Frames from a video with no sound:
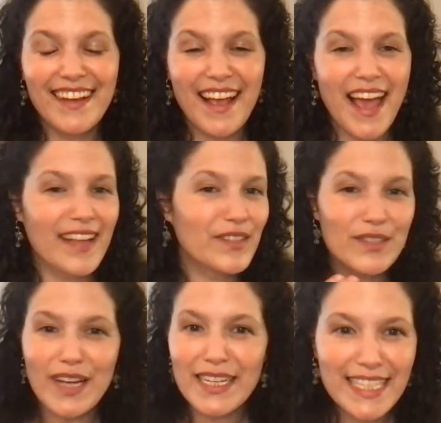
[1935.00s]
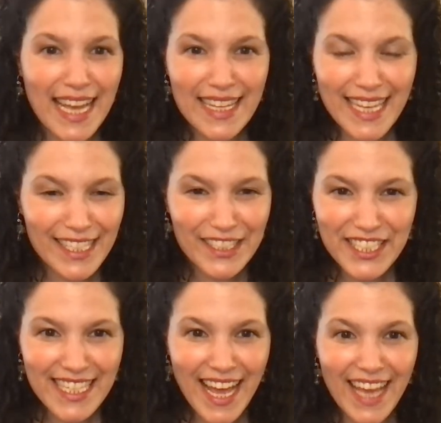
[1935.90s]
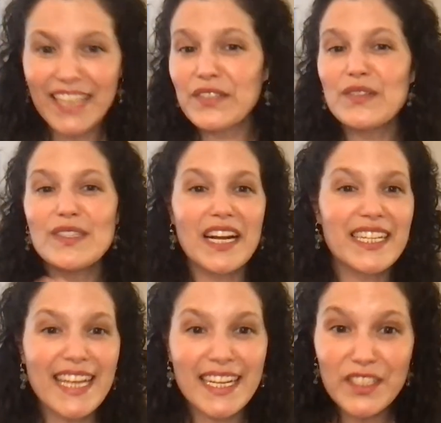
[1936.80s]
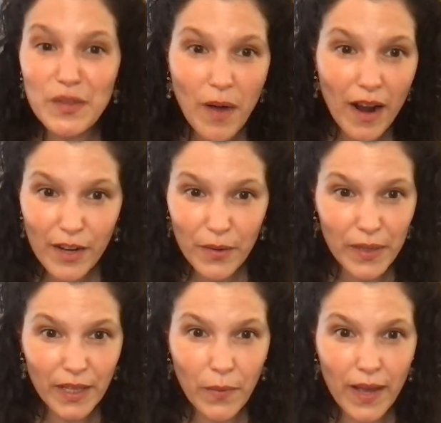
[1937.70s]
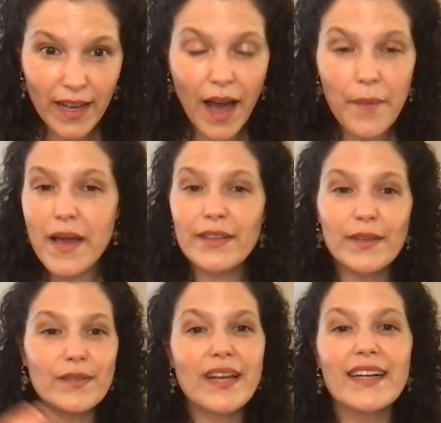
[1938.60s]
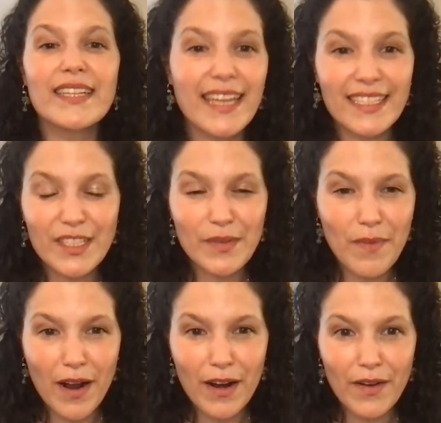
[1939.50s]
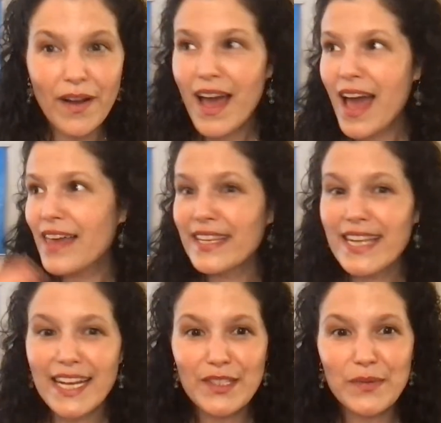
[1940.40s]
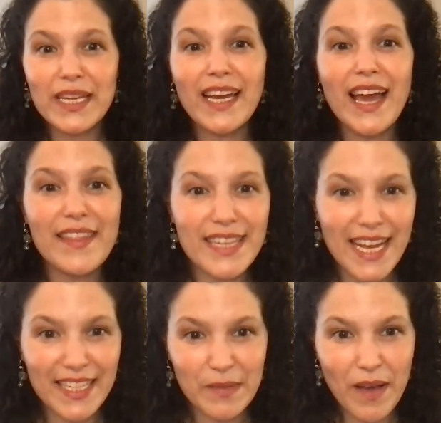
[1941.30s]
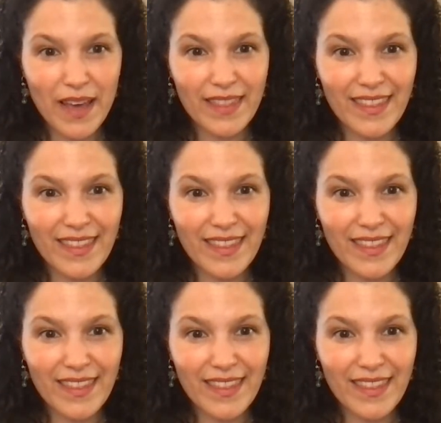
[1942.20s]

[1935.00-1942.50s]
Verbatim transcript: And you start again later today, and you start again tomorrow when you wake up, and you start again tomorrow and the next week and the next month.